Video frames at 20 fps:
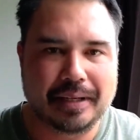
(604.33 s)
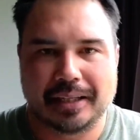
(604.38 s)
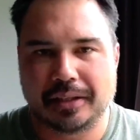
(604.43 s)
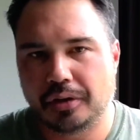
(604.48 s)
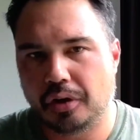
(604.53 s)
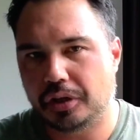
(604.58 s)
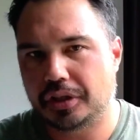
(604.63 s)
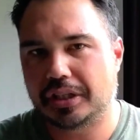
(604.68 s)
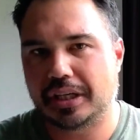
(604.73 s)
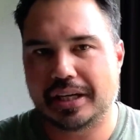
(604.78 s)

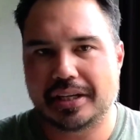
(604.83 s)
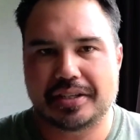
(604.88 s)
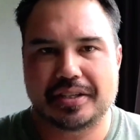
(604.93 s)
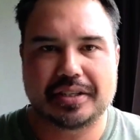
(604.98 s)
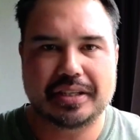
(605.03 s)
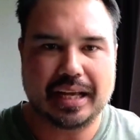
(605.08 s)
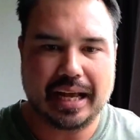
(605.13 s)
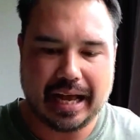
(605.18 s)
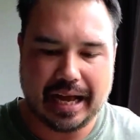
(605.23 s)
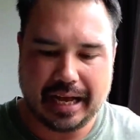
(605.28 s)
not just
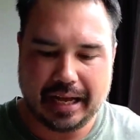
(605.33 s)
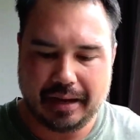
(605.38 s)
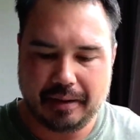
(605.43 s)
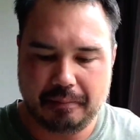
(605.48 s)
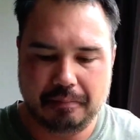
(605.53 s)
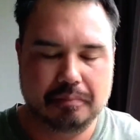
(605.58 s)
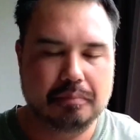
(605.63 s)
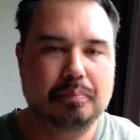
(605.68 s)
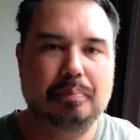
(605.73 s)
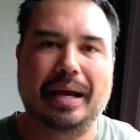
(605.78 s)

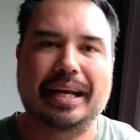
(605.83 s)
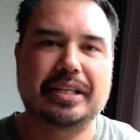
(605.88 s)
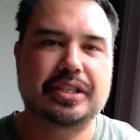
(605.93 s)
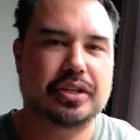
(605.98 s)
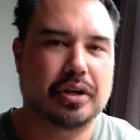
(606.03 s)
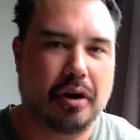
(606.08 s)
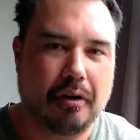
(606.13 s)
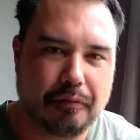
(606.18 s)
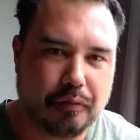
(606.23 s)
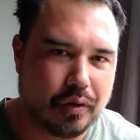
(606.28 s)
based
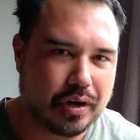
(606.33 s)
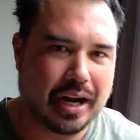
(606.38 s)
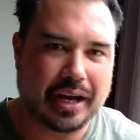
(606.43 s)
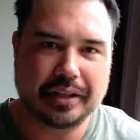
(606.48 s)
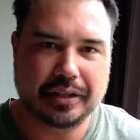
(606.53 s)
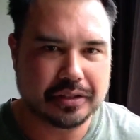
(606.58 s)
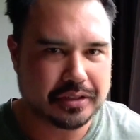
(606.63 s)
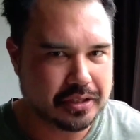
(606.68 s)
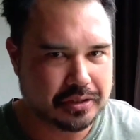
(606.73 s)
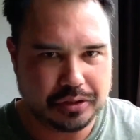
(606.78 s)
off what
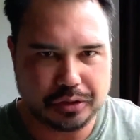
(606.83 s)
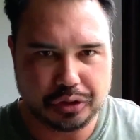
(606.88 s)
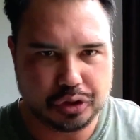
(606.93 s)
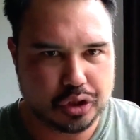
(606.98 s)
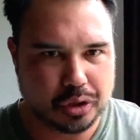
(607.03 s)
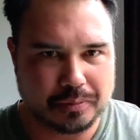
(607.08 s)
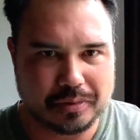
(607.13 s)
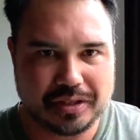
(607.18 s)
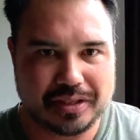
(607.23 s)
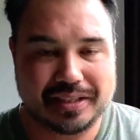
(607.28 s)
other
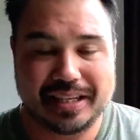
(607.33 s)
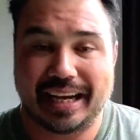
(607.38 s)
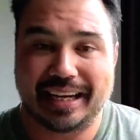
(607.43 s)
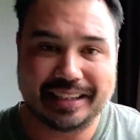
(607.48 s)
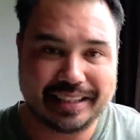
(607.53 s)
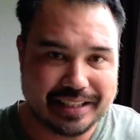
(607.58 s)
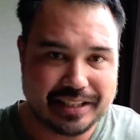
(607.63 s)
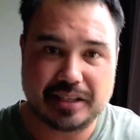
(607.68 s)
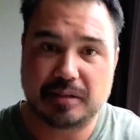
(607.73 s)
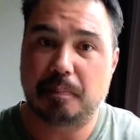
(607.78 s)
YouTubers are saying.
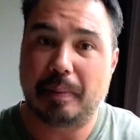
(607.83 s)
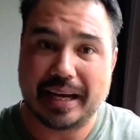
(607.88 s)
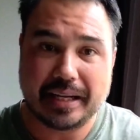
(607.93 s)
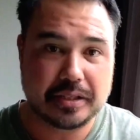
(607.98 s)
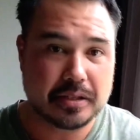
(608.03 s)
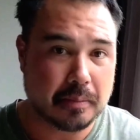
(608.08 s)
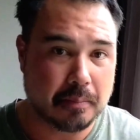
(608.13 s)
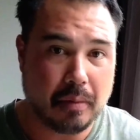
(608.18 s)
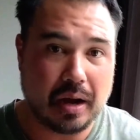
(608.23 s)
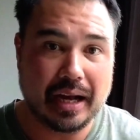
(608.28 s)
This is based
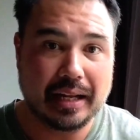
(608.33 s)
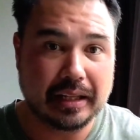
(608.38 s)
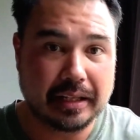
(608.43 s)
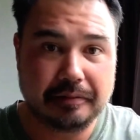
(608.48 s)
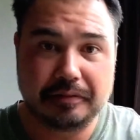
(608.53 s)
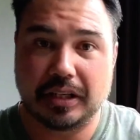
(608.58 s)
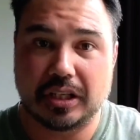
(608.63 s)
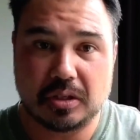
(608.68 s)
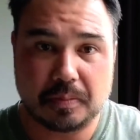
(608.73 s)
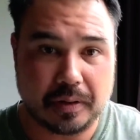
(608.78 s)
on my lived
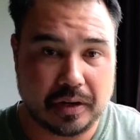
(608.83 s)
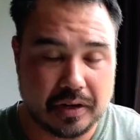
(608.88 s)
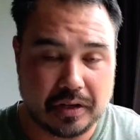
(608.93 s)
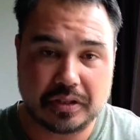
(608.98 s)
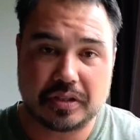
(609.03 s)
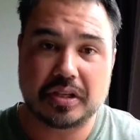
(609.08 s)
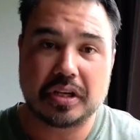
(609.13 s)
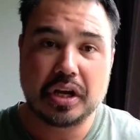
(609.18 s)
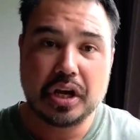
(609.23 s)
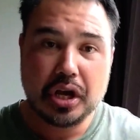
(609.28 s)

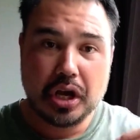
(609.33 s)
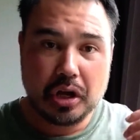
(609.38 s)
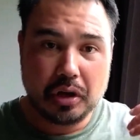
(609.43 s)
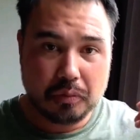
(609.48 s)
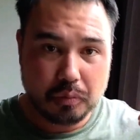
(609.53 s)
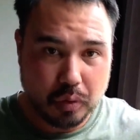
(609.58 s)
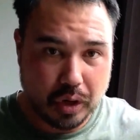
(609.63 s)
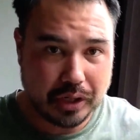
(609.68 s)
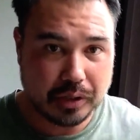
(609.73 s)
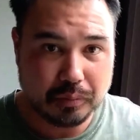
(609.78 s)
experience
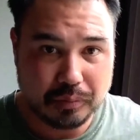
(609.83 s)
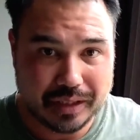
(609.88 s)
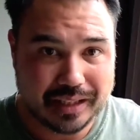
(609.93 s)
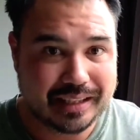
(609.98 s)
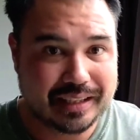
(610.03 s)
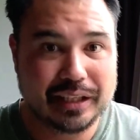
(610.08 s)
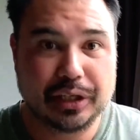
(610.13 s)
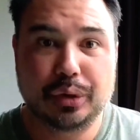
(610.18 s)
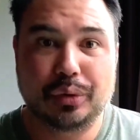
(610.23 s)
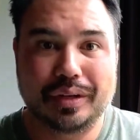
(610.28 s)
working with
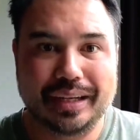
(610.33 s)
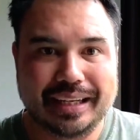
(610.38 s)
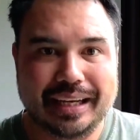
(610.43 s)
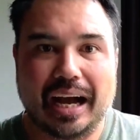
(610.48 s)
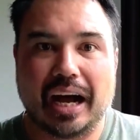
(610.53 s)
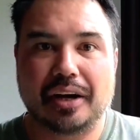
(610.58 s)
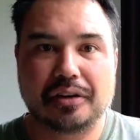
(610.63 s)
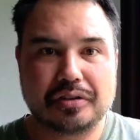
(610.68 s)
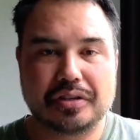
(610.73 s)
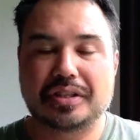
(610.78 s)
literally
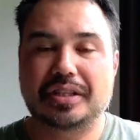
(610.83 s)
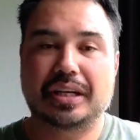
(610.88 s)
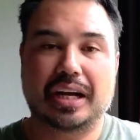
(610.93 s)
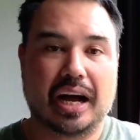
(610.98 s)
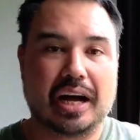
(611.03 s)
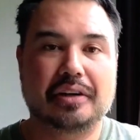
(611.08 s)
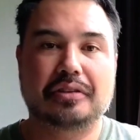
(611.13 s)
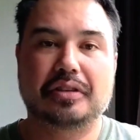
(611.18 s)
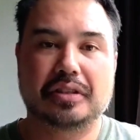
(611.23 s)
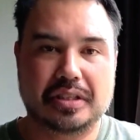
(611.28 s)
hundreds and
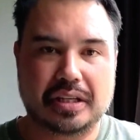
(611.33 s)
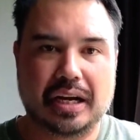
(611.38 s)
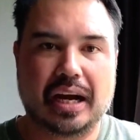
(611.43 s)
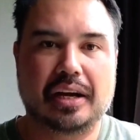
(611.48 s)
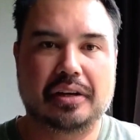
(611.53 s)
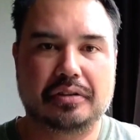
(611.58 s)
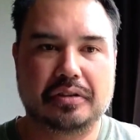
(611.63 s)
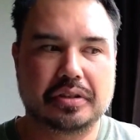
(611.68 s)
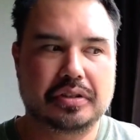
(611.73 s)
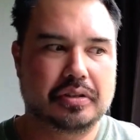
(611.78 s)
hundreds and
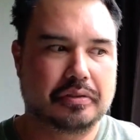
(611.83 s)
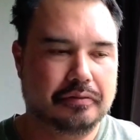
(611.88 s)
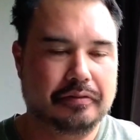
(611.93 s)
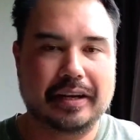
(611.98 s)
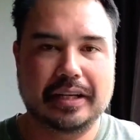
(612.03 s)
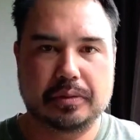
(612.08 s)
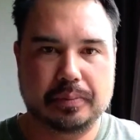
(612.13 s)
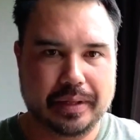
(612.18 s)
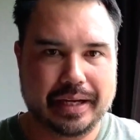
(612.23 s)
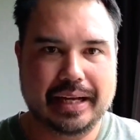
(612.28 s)
hundreds of
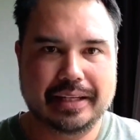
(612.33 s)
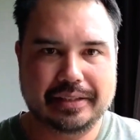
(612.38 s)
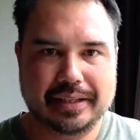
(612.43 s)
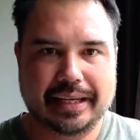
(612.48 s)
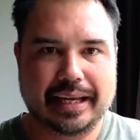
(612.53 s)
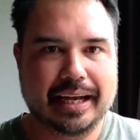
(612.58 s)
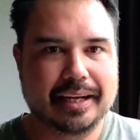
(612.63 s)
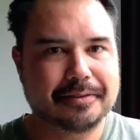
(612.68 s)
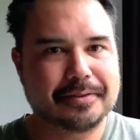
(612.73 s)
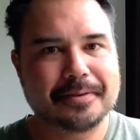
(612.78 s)
Facebook ads
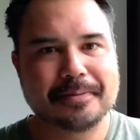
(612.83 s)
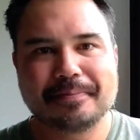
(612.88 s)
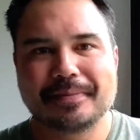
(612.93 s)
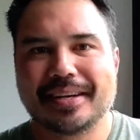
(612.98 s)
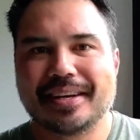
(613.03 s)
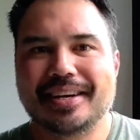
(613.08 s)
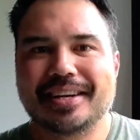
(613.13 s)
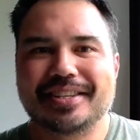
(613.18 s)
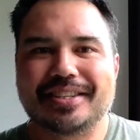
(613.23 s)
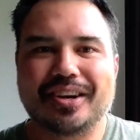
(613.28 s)
accounts.
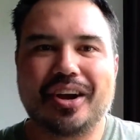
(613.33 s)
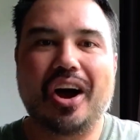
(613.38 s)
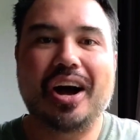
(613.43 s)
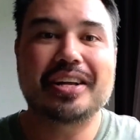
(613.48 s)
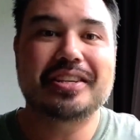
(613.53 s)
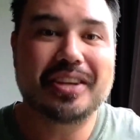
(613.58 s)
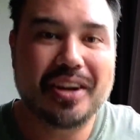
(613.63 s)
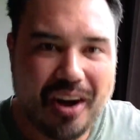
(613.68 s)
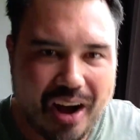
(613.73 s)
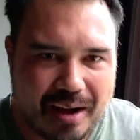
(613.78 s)
So
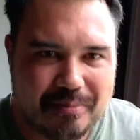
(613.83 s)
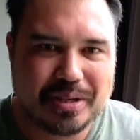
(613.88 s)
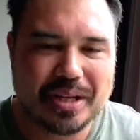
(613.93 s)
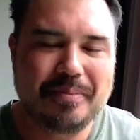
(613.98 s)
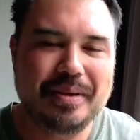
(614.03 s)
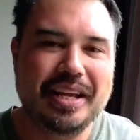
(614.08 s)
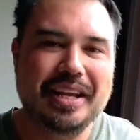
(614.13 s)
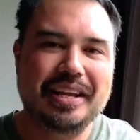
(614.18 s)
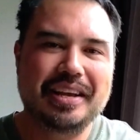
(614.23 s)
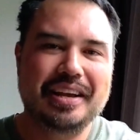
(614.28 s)
guys, I'm
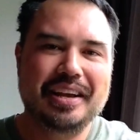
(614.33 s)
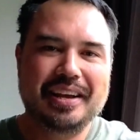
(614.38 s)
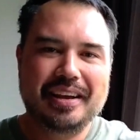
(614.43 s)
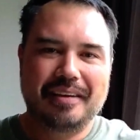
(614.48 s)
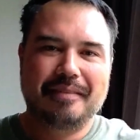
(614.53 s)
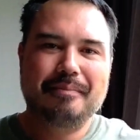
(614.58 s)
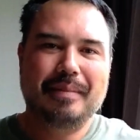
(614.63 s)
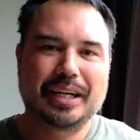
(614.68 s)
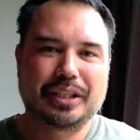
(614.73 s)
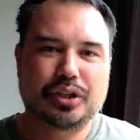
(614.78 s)
Jimmy.
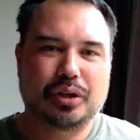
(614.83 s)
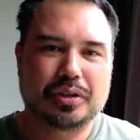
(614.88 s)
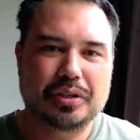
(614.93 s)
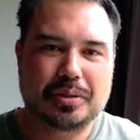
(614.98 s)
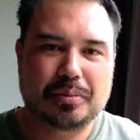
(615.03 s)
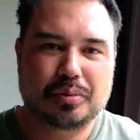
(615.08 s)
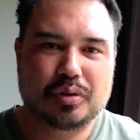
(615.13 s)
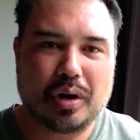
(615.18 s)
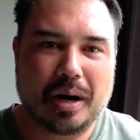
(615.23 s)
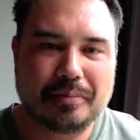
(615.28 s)
Make sure to
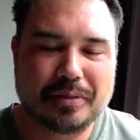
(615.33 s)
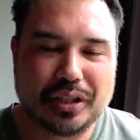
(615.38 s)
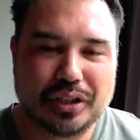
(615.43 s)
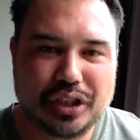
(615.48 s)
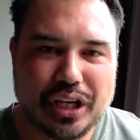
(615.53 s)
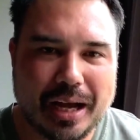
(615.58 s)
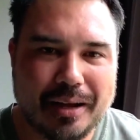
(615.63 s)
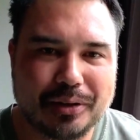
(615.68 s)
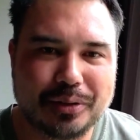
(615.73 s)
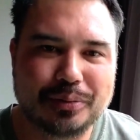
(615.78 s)
subscribe to the
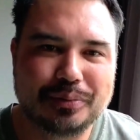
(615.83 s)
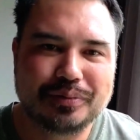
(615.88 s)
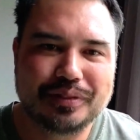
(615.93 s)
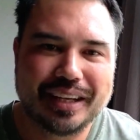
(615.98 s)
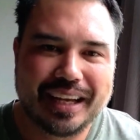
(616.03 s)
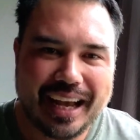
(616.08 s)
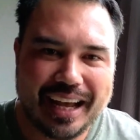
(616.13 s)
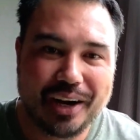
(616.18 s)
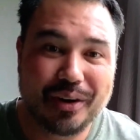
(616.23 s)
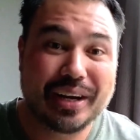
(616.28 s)
channel,
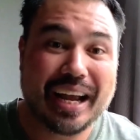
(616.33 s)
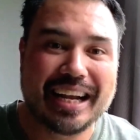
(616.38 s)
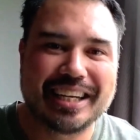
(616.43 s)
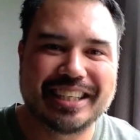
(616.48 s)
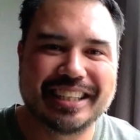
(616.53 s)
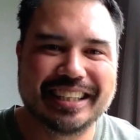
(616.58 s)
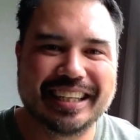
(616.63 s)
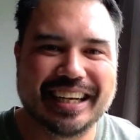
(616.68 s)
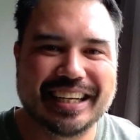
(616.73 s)
and I'll catch you in the next